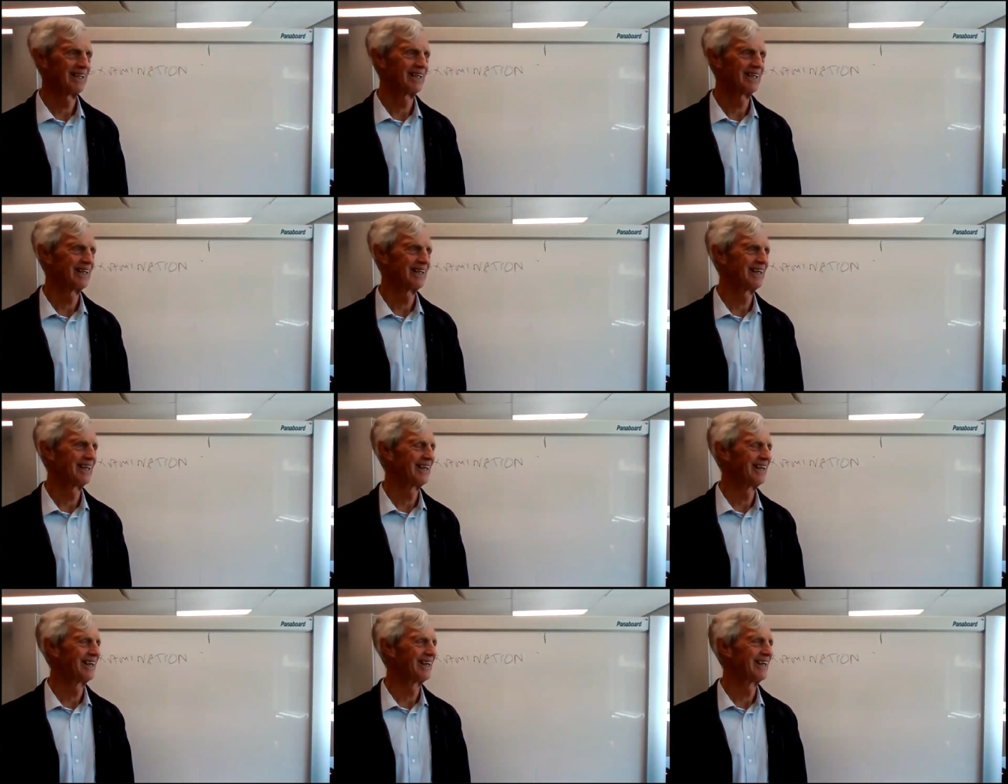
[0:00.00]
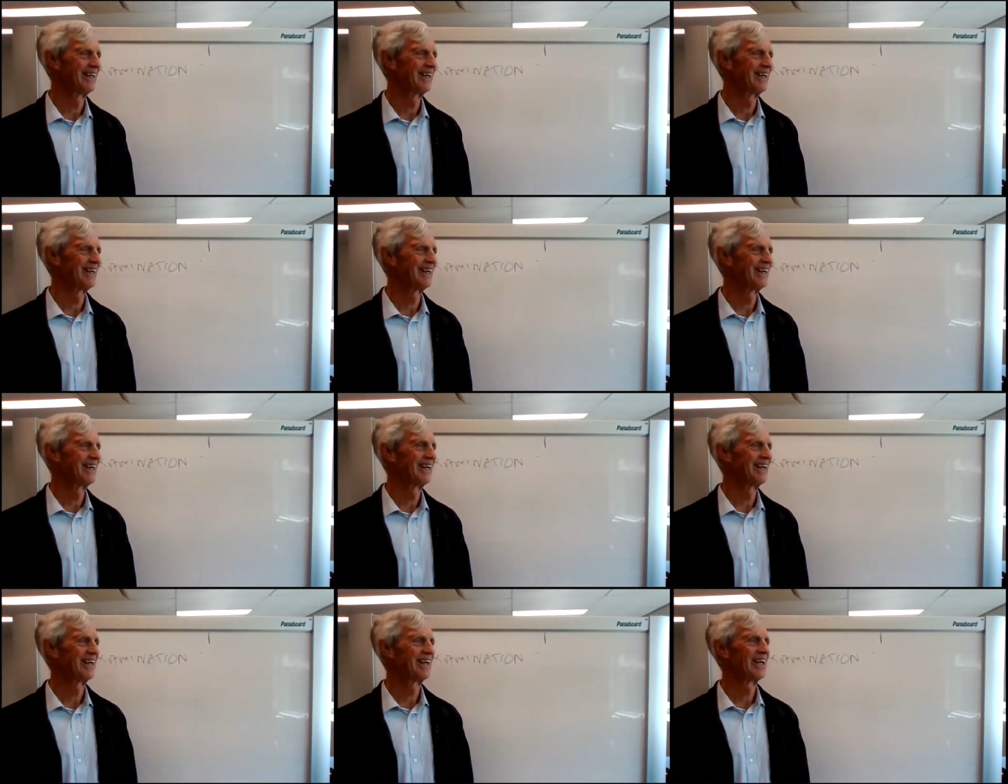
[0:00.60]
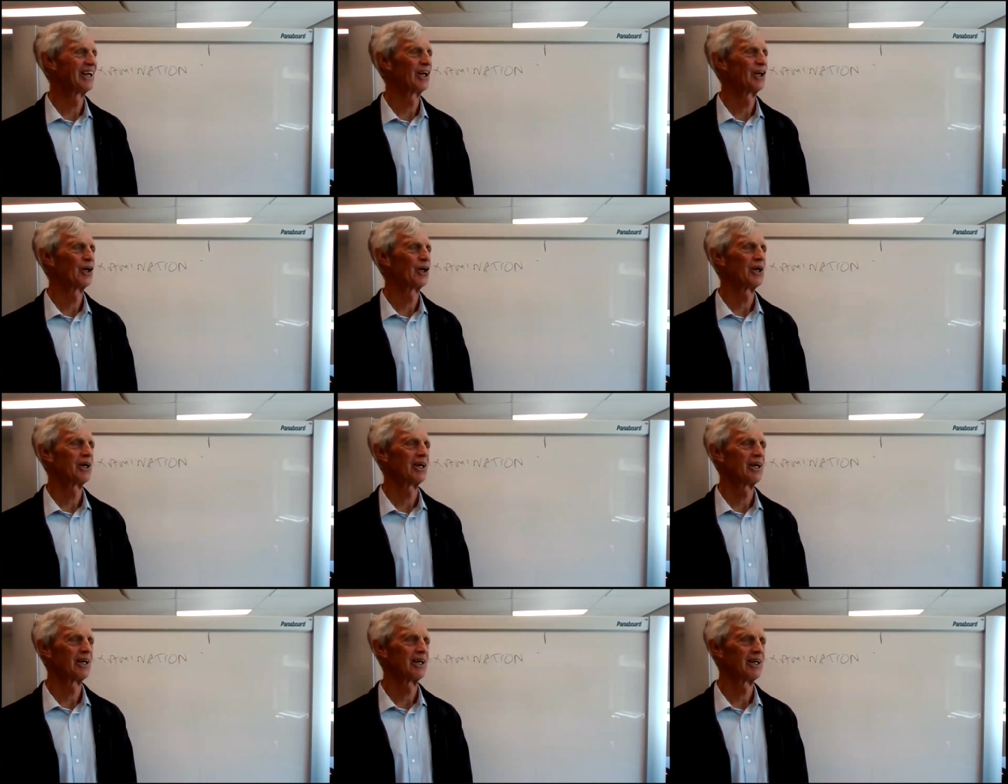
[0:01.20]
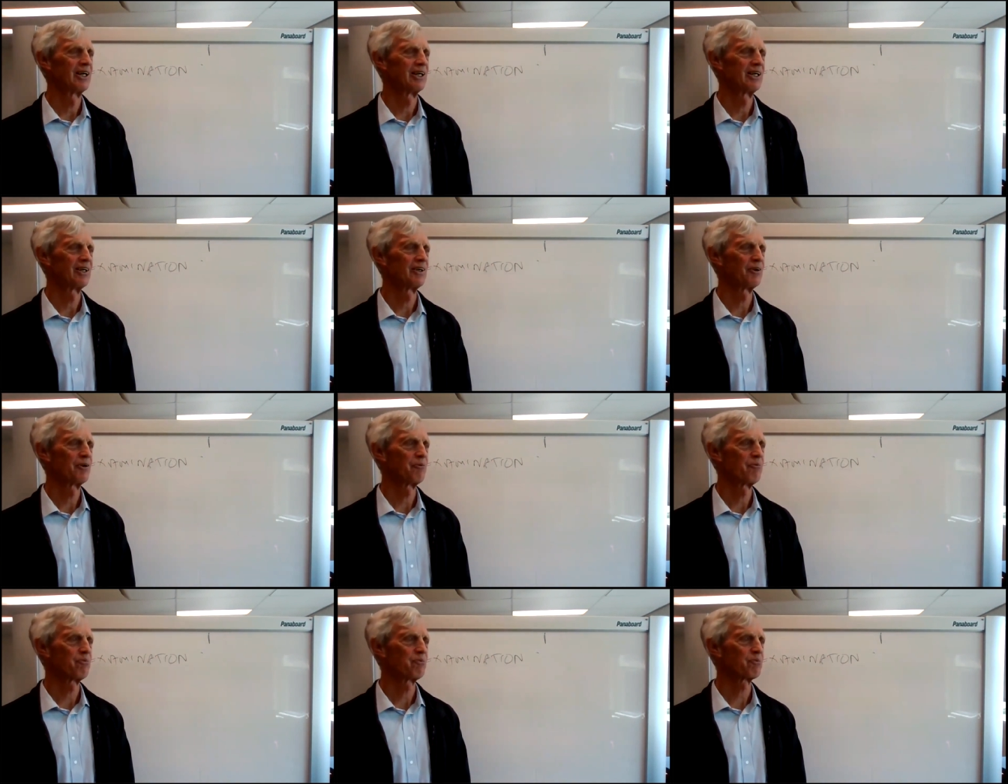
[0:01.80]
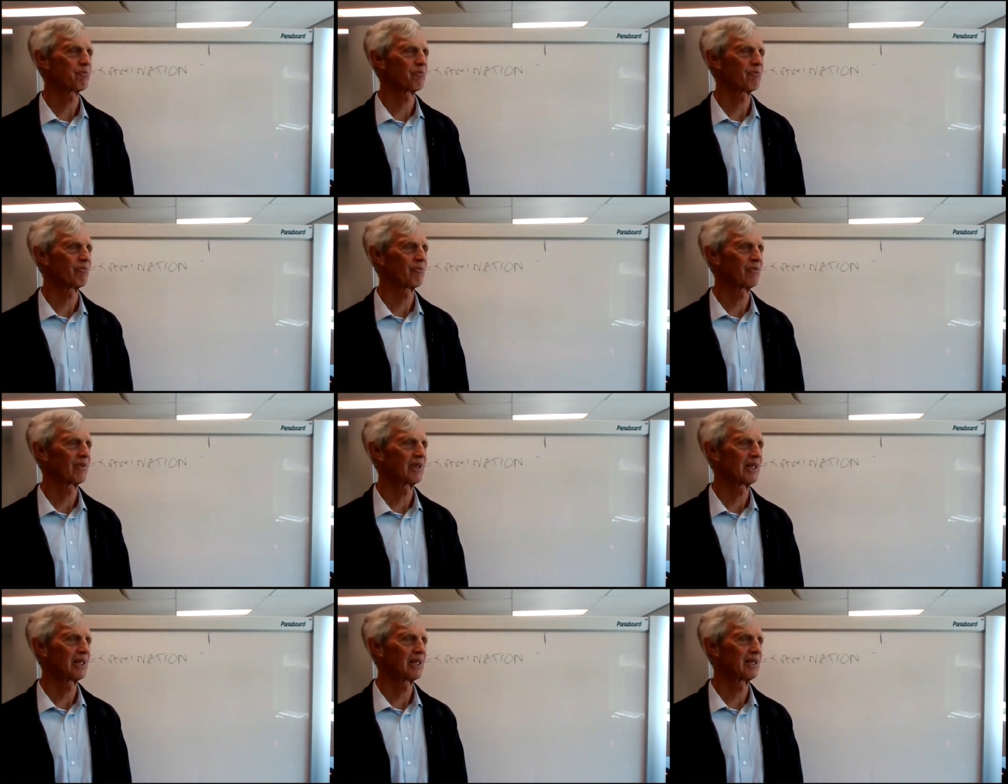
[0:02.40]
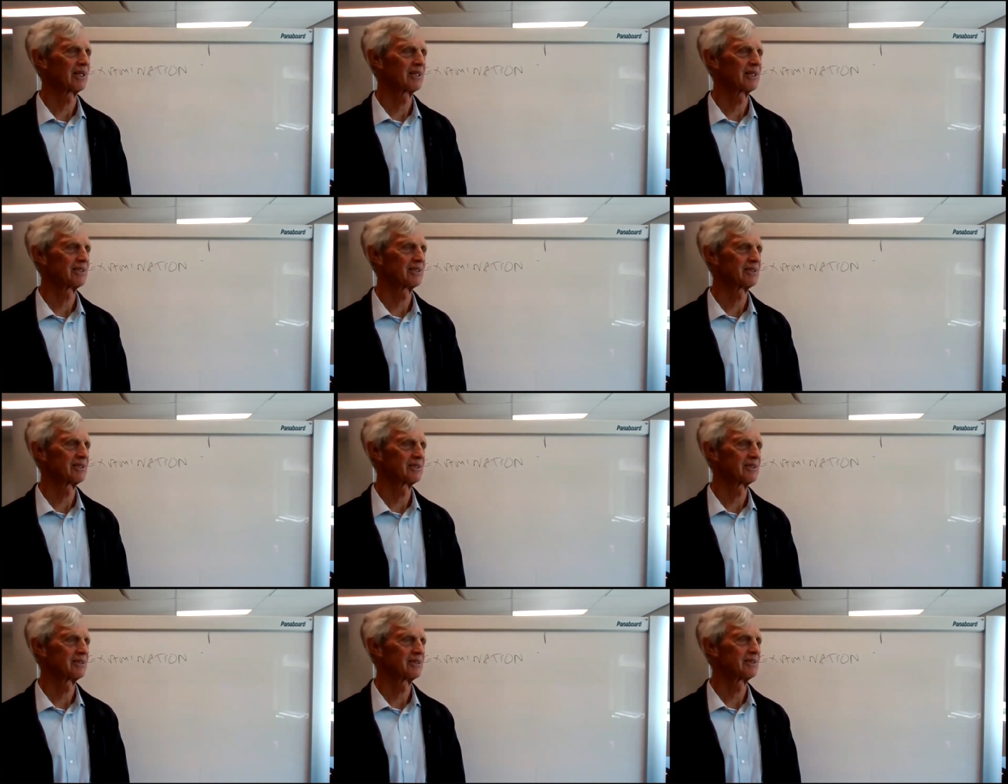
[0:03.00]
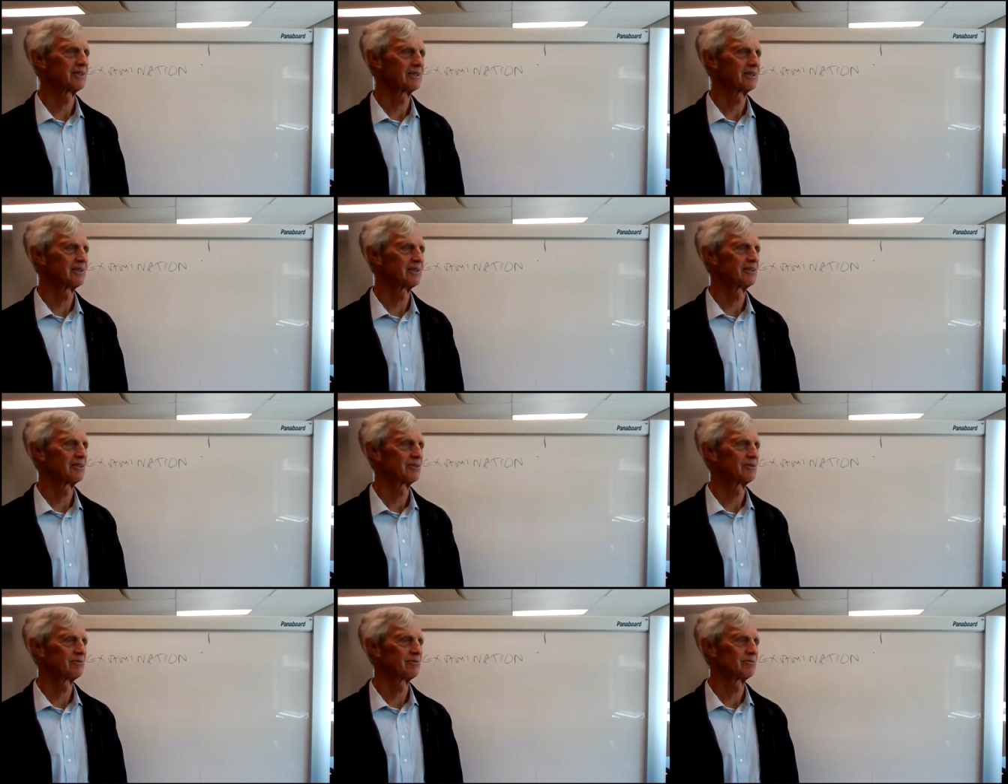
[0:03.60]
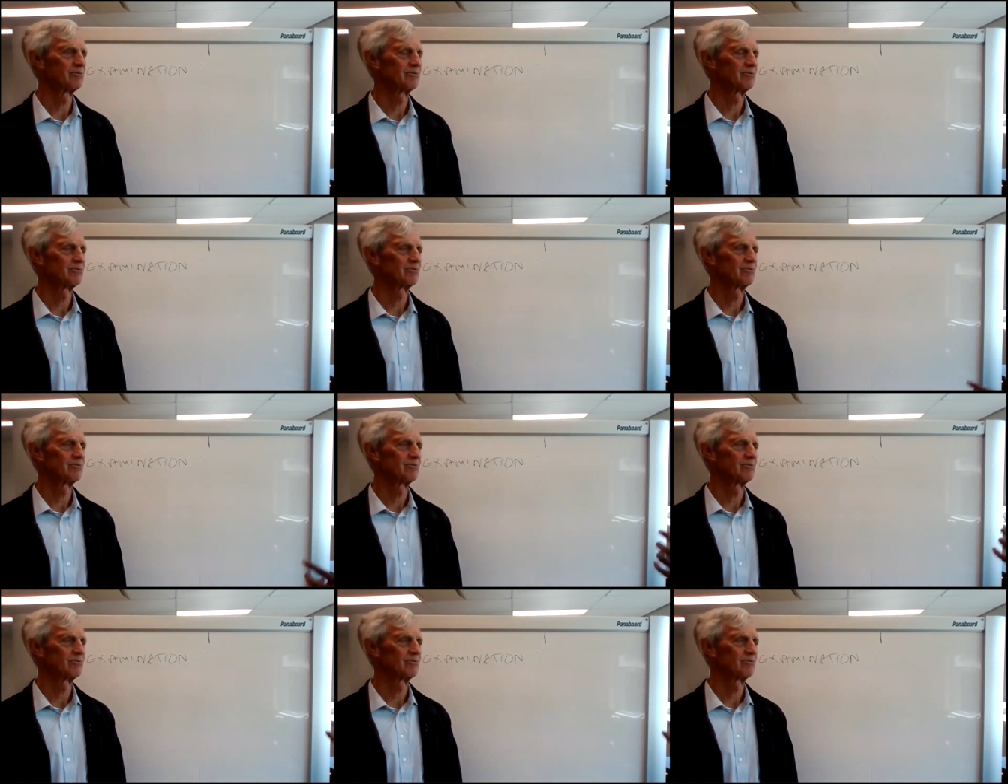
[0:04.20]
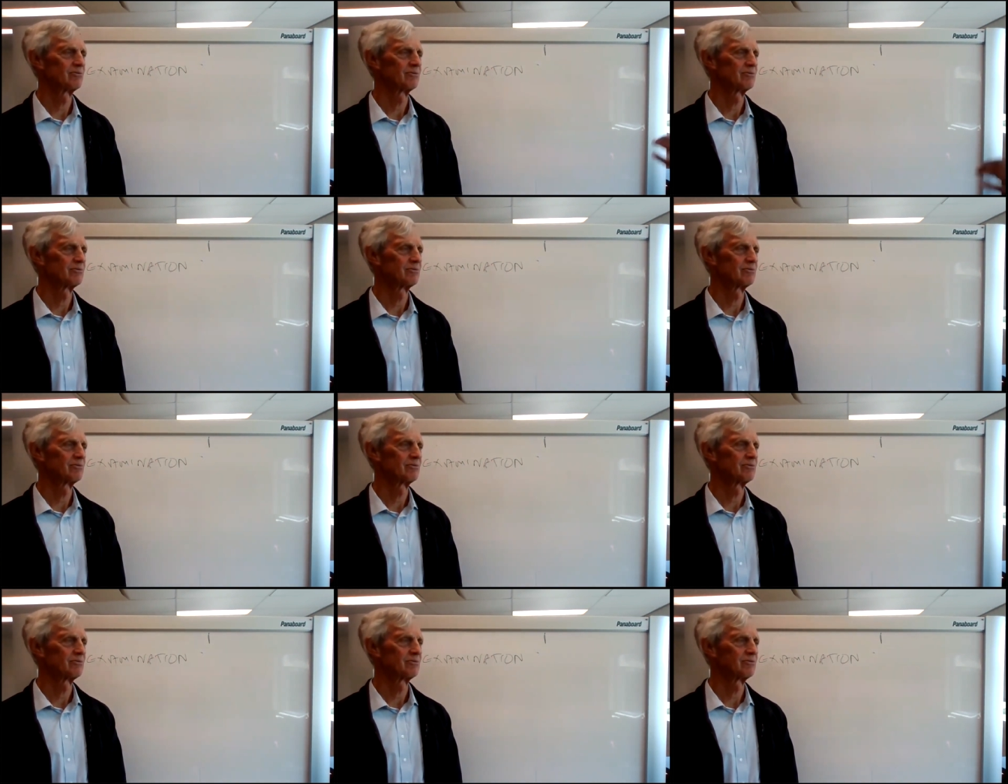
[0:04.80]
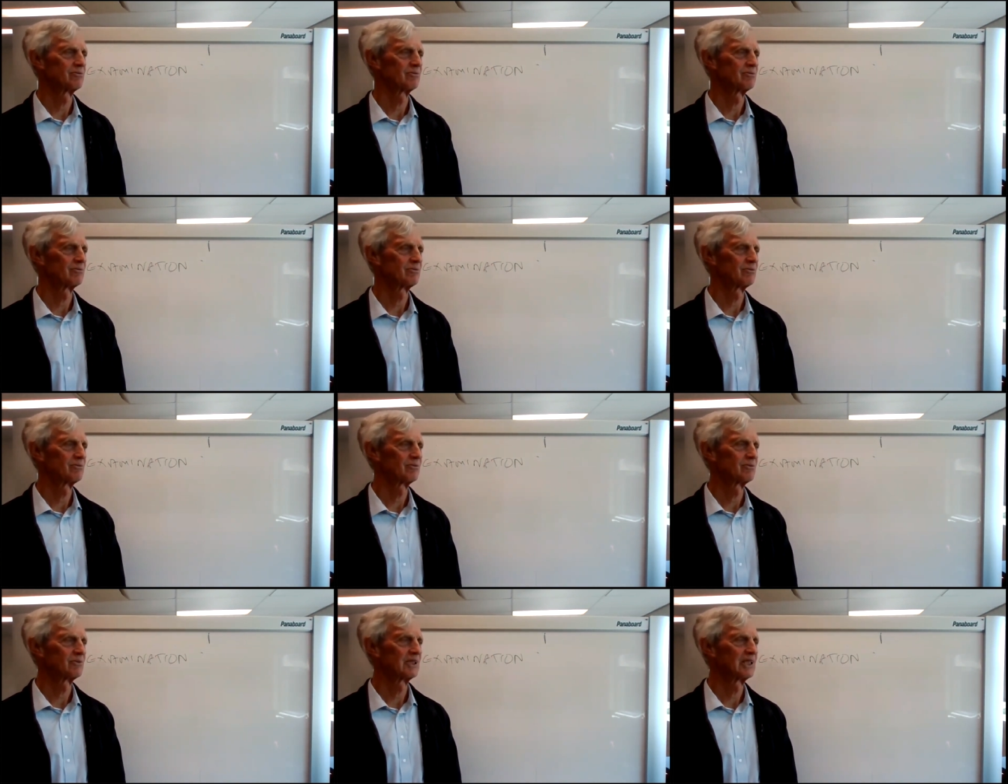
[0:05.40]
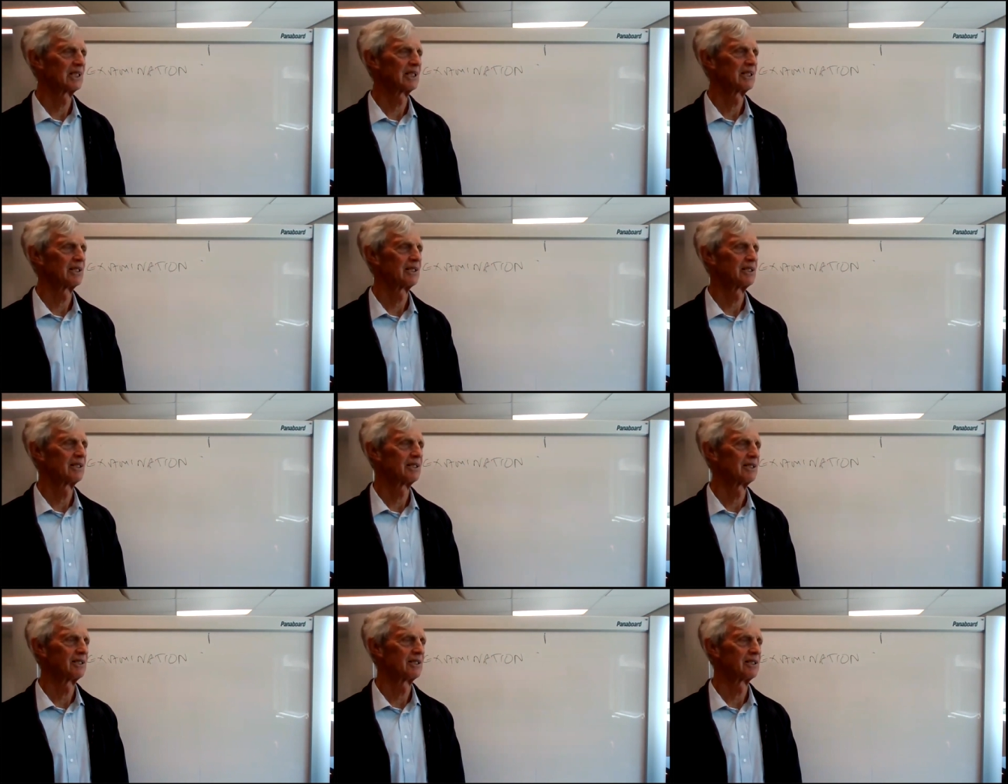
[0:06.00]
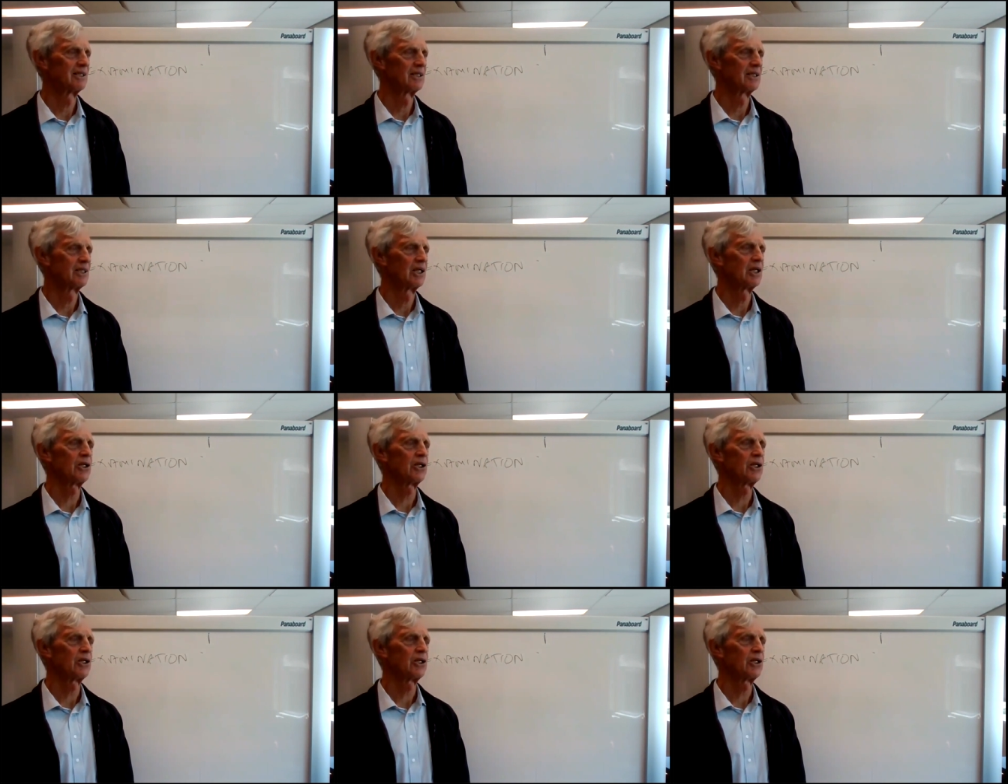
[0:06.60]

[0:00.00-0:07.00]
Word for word: Yeah, and I think, uh, I mean, in terms of the neurocognitive assessment, there is also a proforma that we have that we can.